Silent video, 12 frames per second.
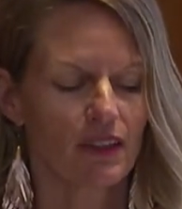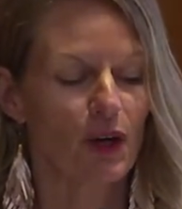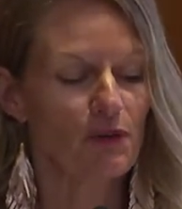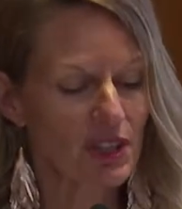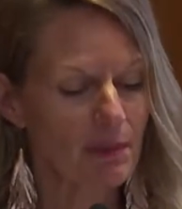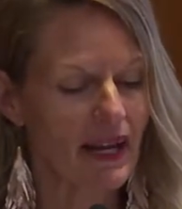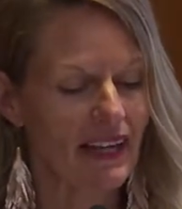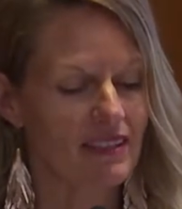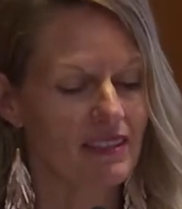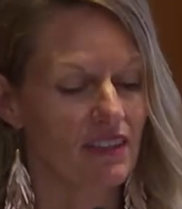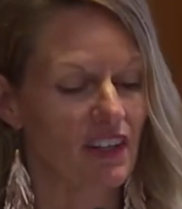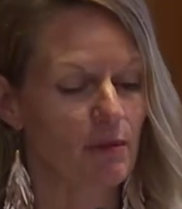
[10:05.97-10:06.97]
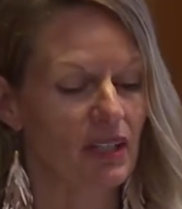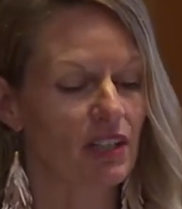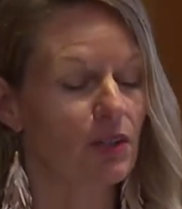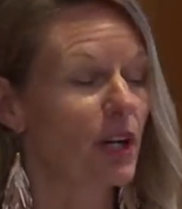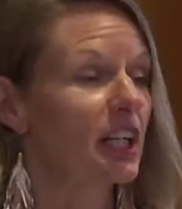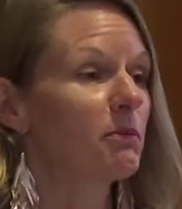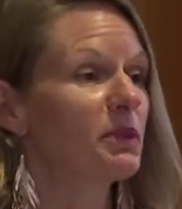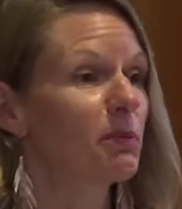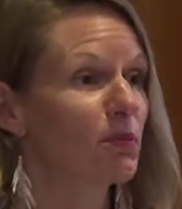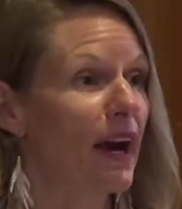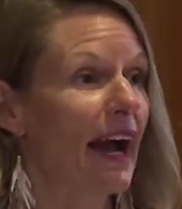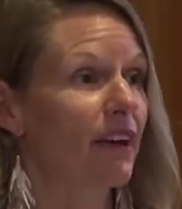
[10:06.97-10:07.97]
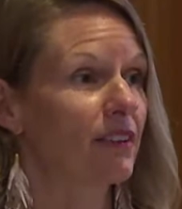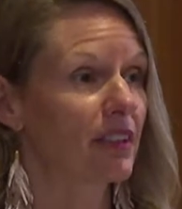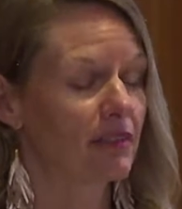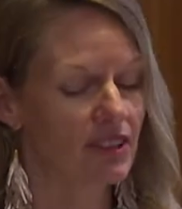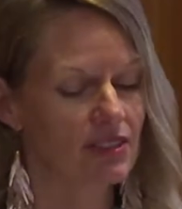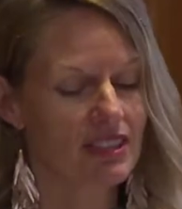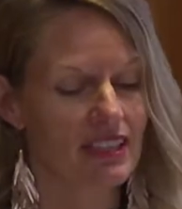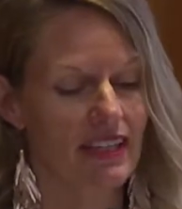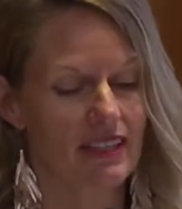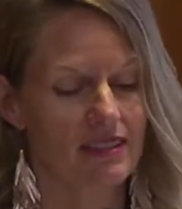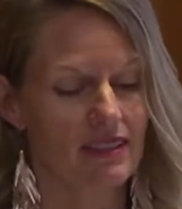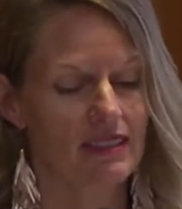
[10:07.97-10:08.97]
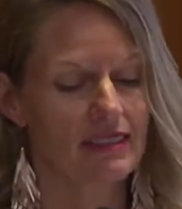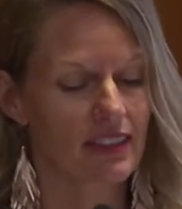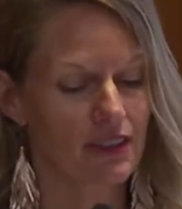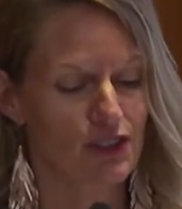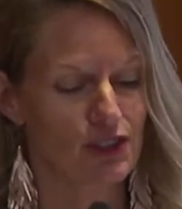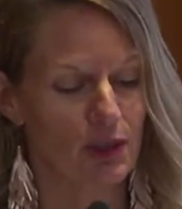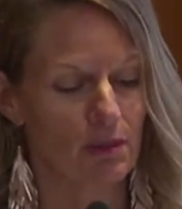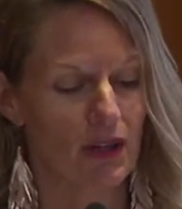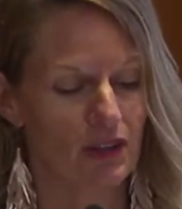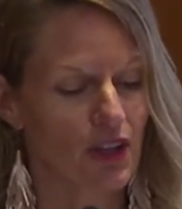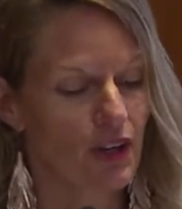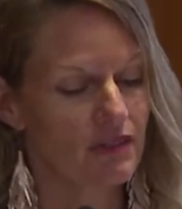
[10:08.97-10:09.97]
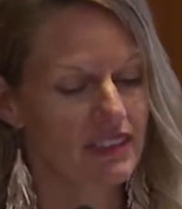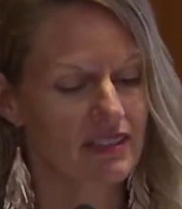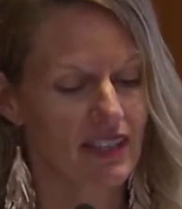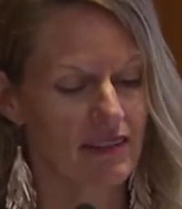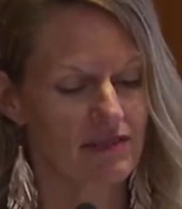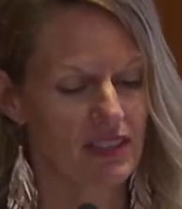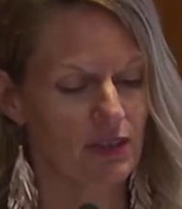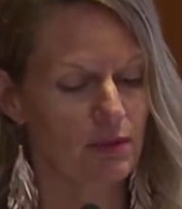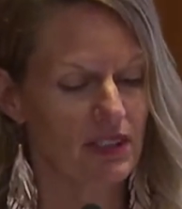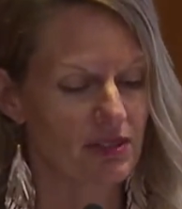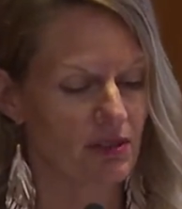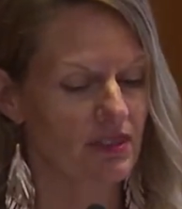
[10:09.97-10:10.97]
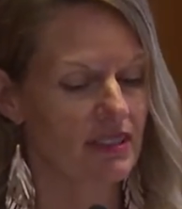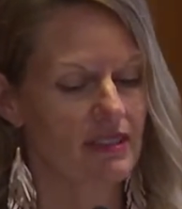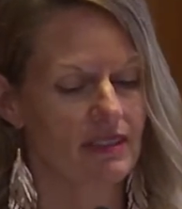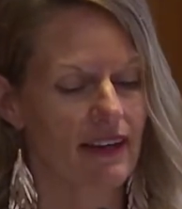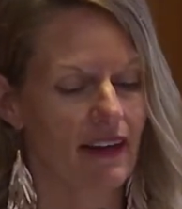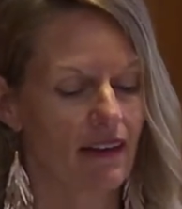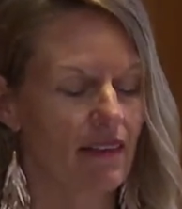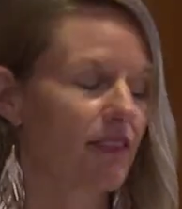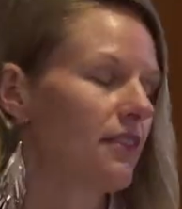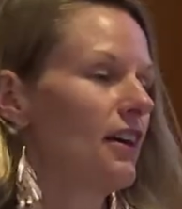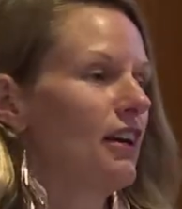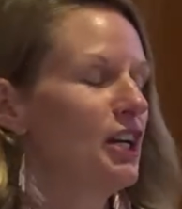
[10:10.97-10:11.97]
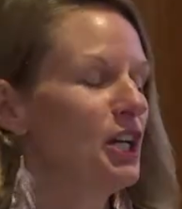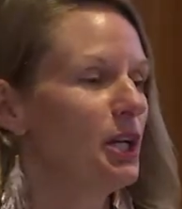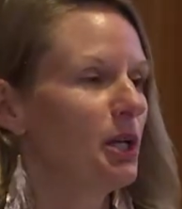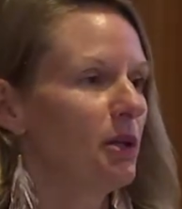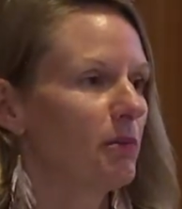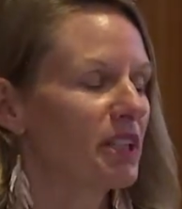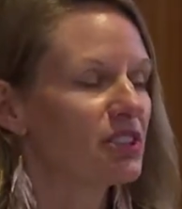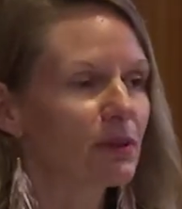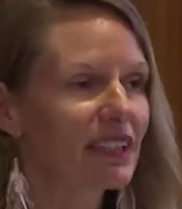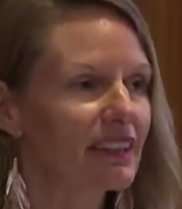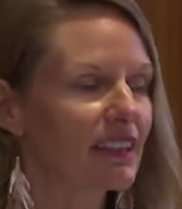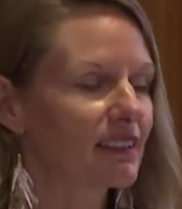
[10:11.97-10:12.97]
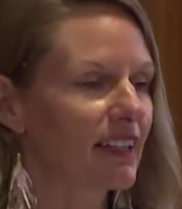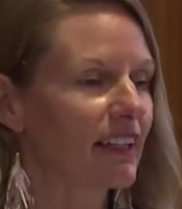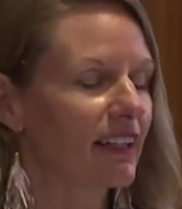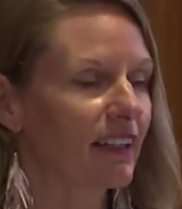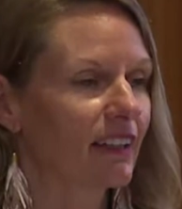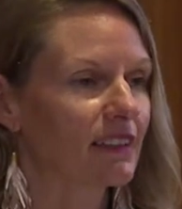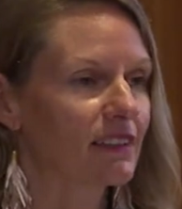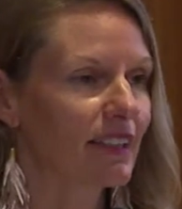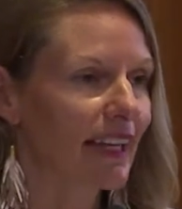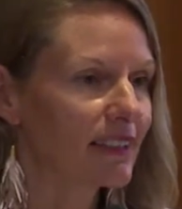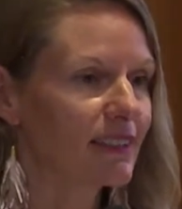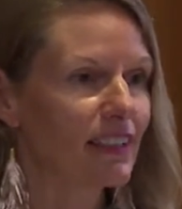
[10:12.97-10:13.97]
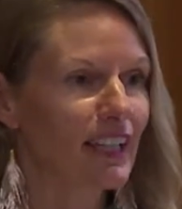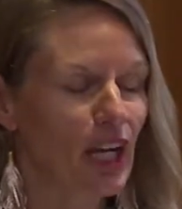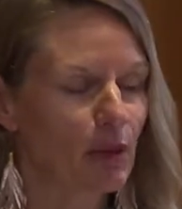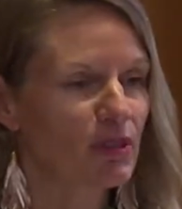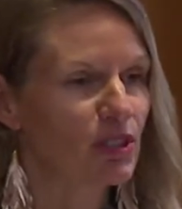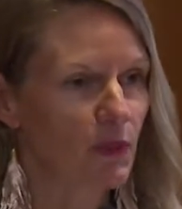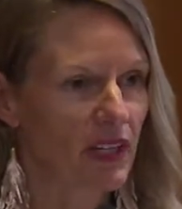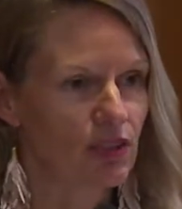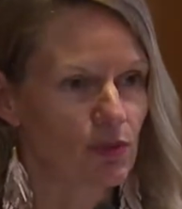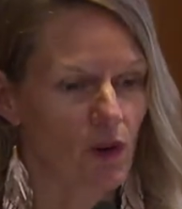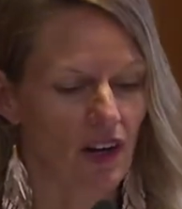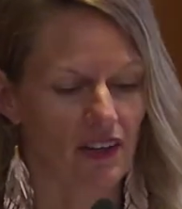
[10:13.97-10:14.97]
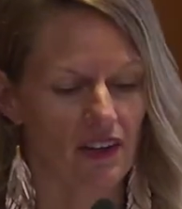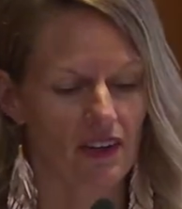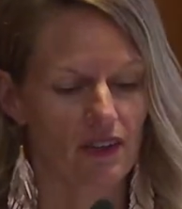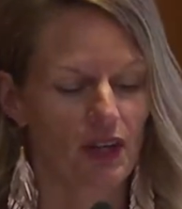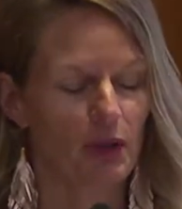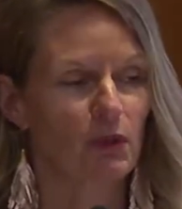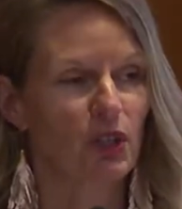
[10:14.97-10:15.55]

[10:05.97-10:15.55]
Over the past year, I've been incredibly proud of UCSD's leadership on COVID safety, resources, and health. By doing things like testing campus wastewater and